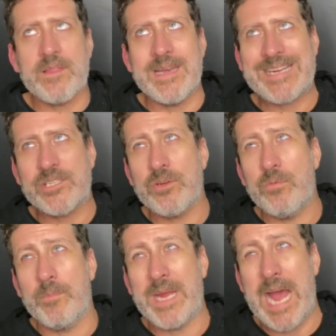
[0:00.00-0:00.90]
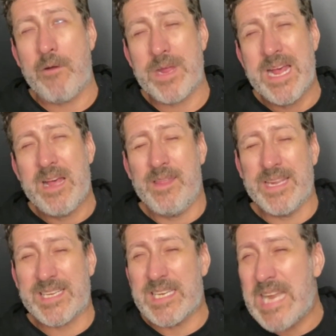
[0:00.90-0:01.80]
The next 2 will be out
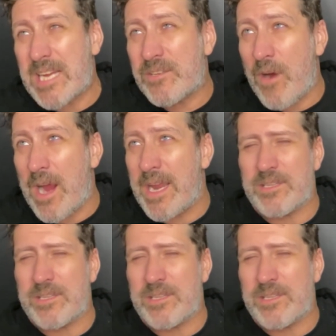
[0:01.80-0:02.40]
this next Friday.